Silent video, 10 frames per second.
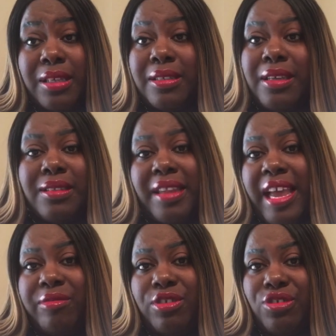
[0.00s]
It doesn't
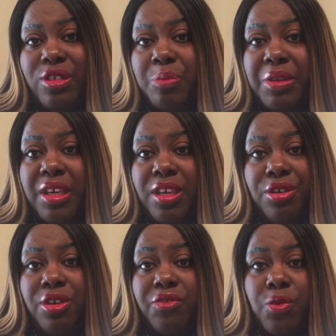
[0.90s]
have to just be,
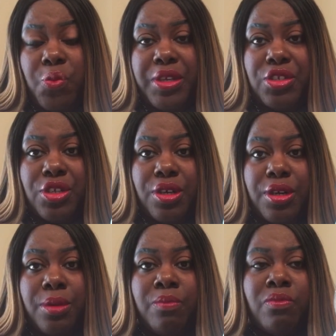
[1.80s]
you know, for
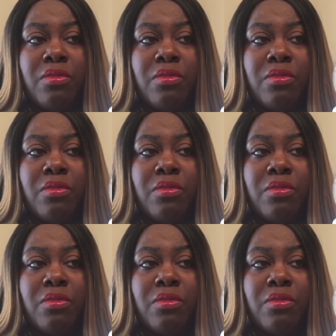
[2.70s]
winter,